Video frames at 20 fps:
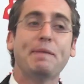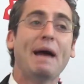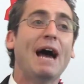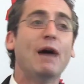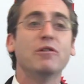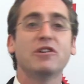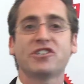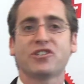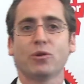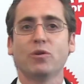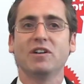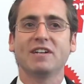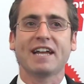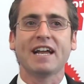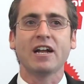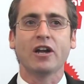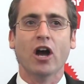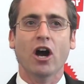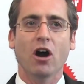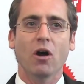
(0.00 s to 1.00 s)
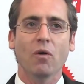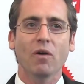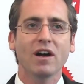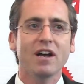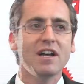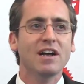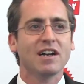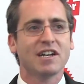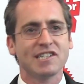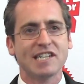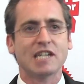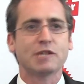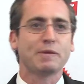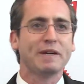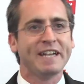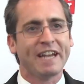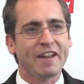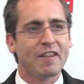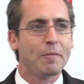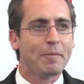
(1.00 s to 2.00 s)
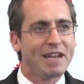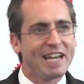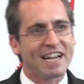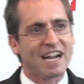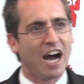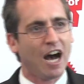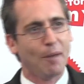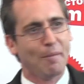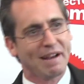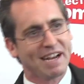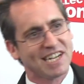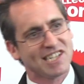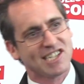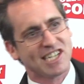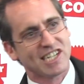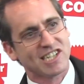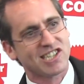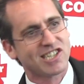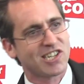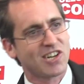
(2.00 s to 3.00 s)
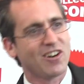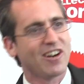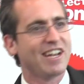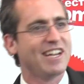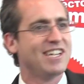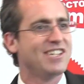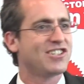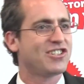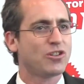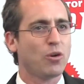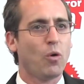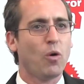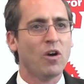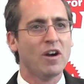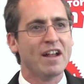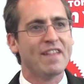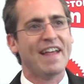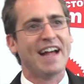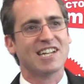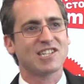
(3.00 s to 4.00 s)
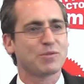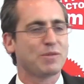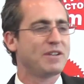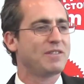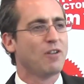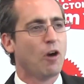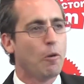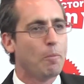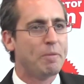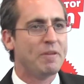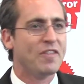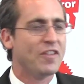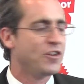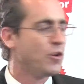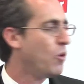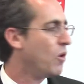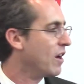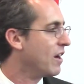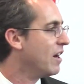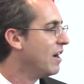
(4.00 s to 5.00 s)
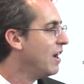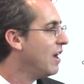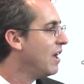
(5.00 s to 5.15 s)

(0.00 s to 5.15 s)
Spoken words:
power sword can go, because that's what he did in the mini-comic, is he inserted his sword, and that's what opened the door.